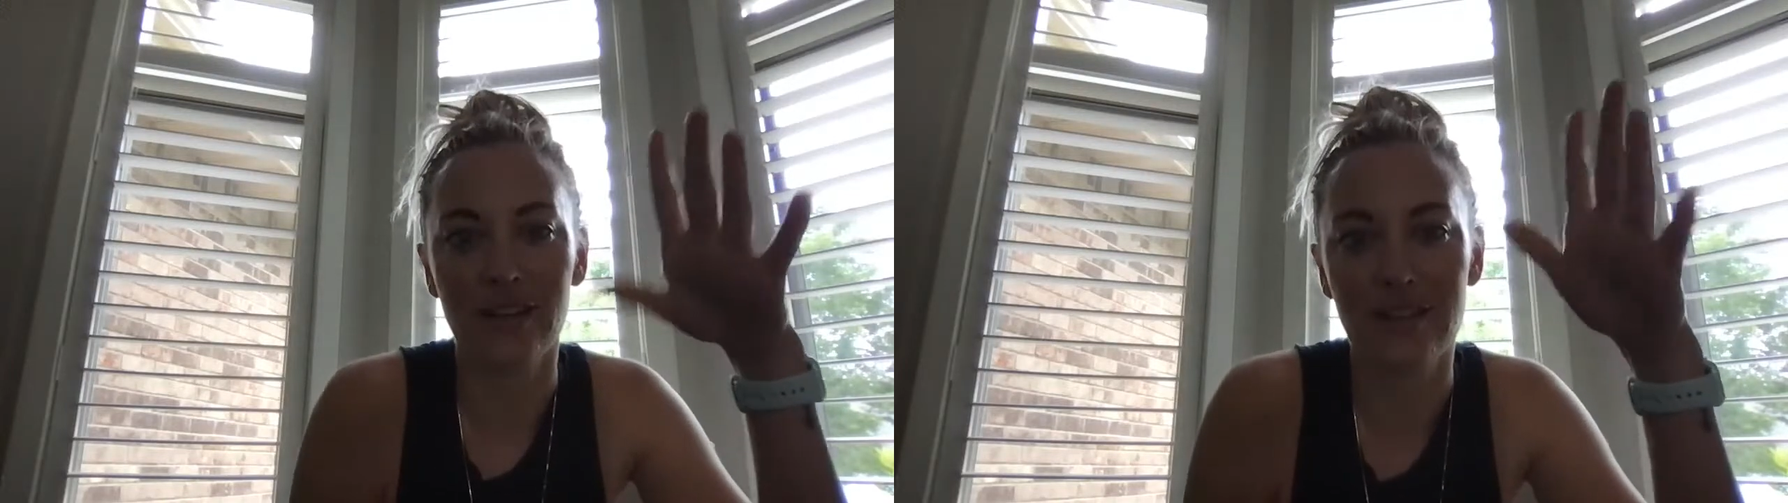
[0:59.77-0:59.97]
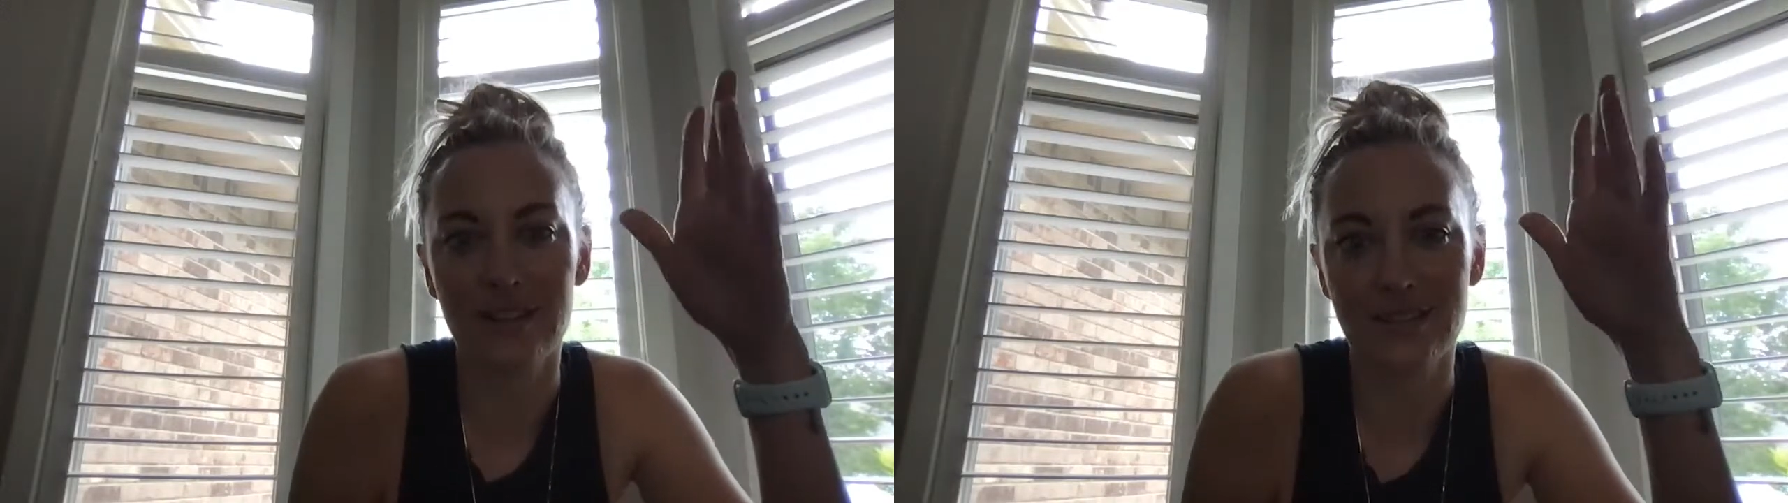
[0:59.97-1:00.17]

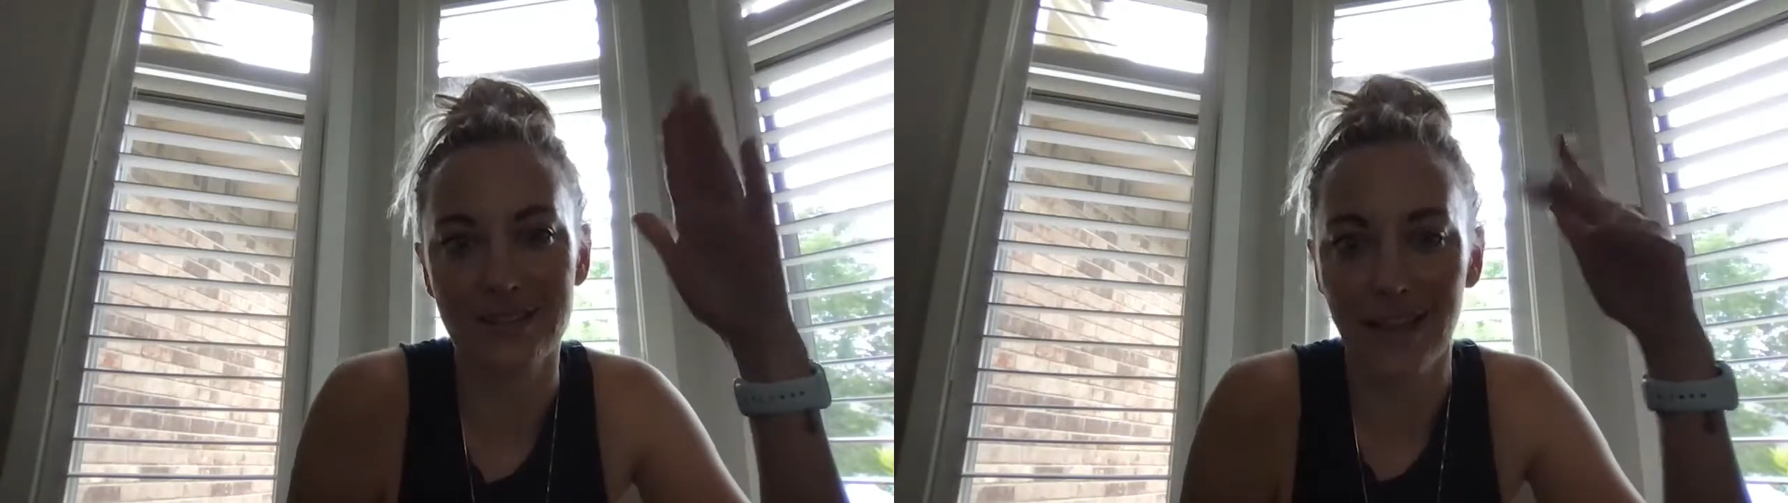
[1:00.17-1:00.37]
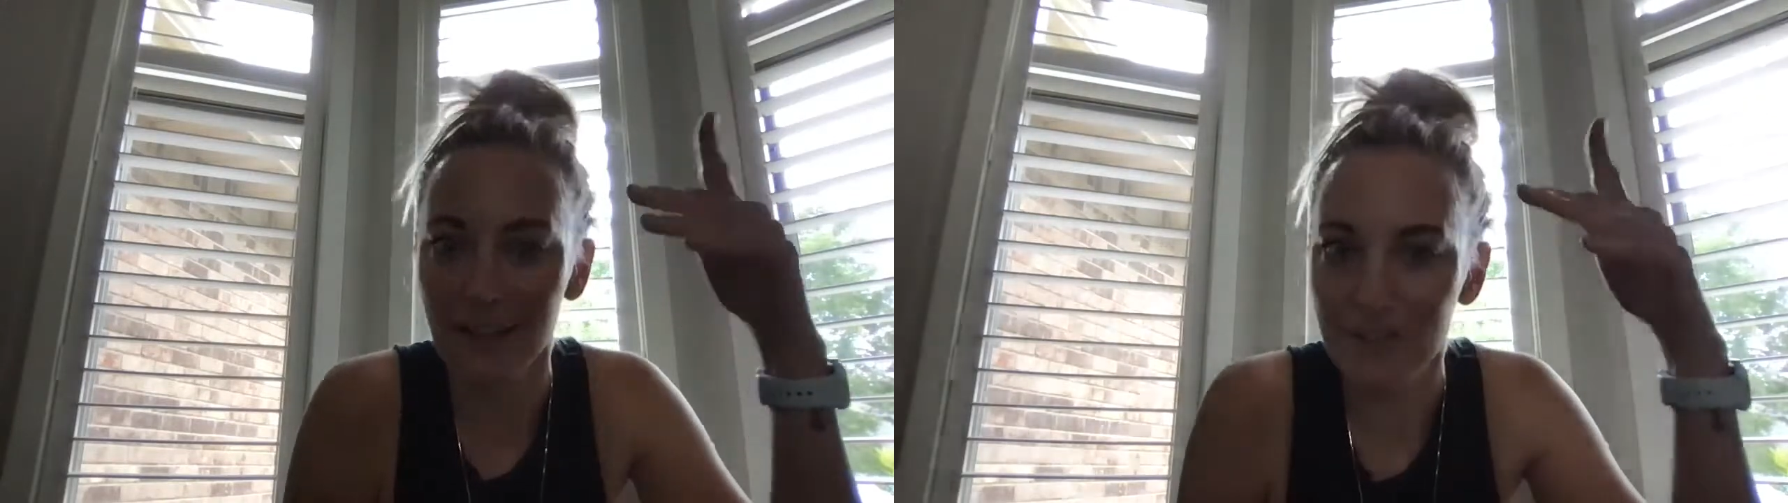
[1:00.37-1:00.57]
is
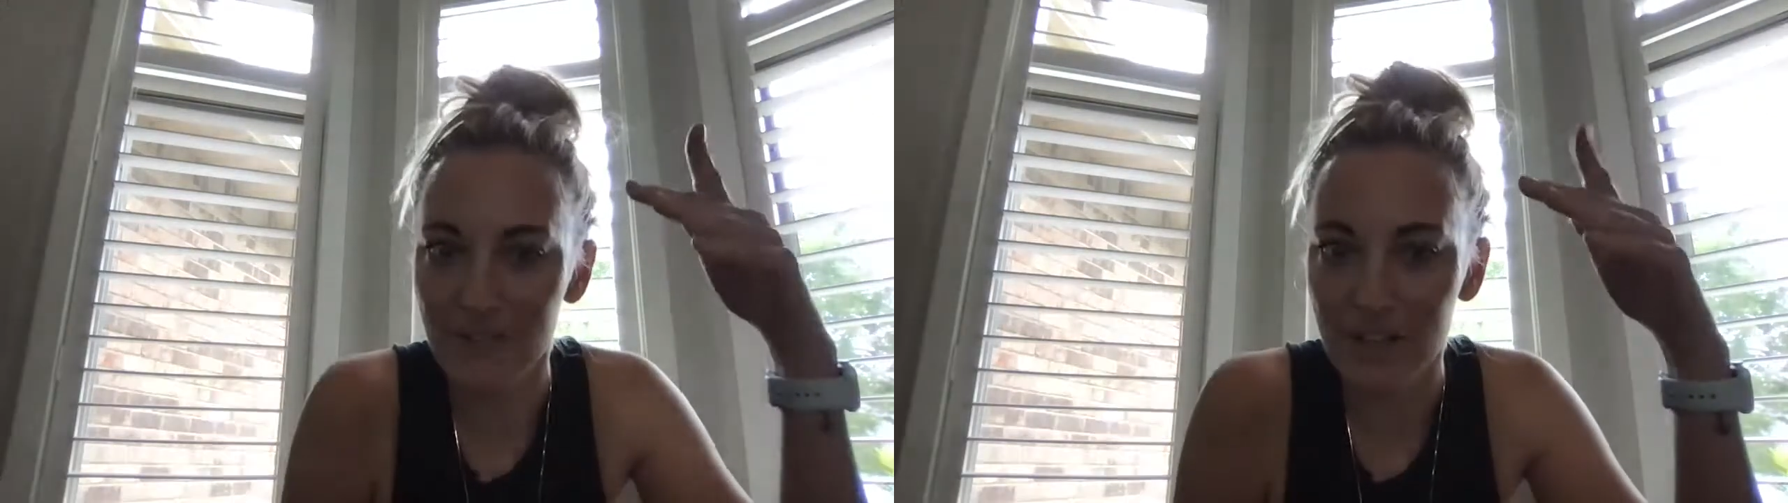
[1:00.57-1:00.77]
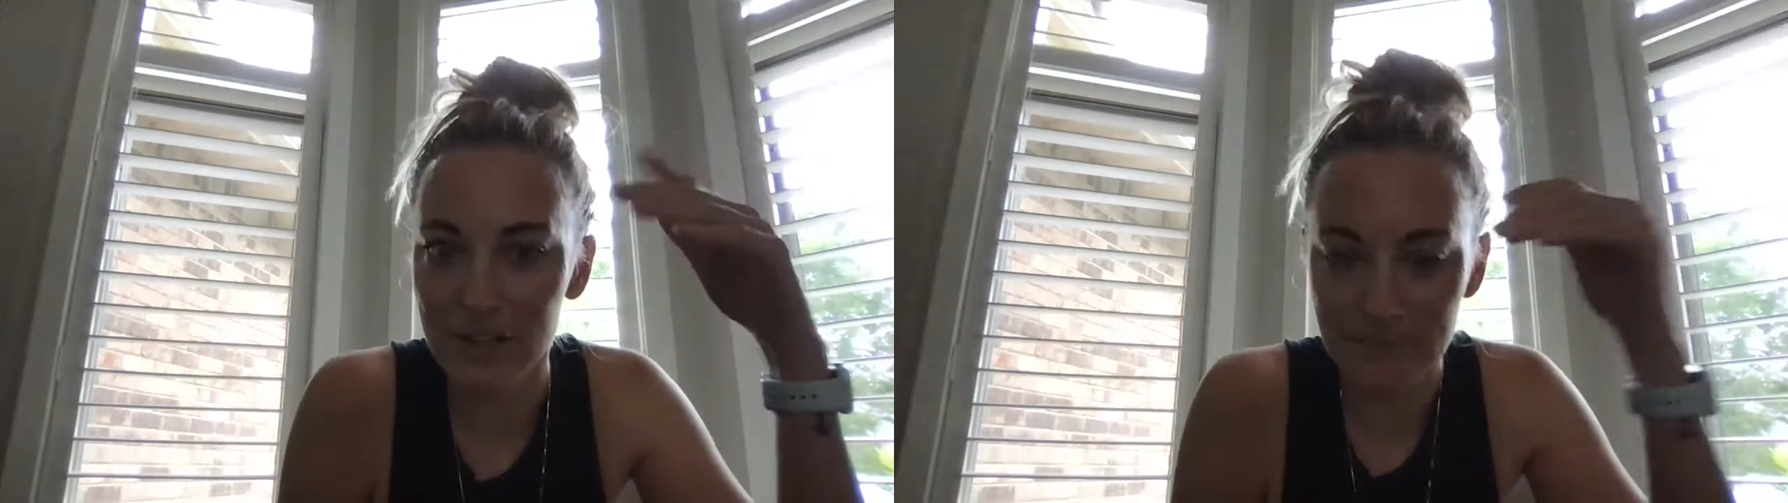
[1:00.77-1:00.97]

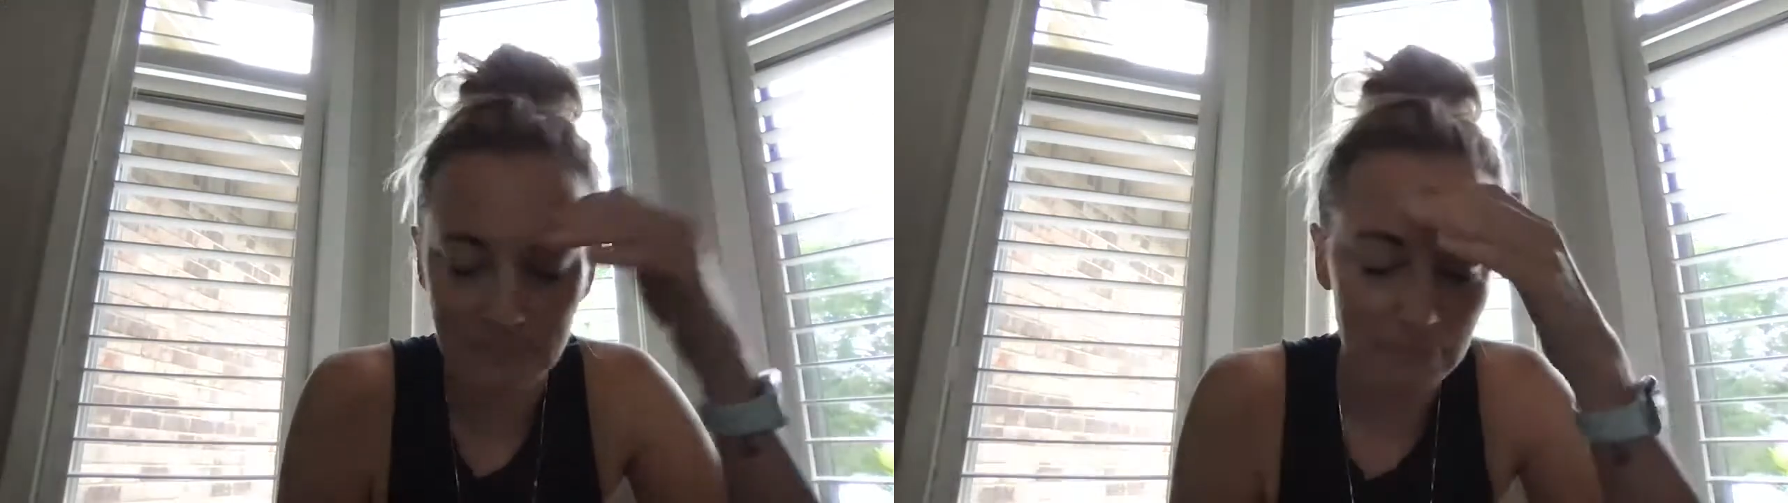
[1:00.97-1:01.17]
acyclovir,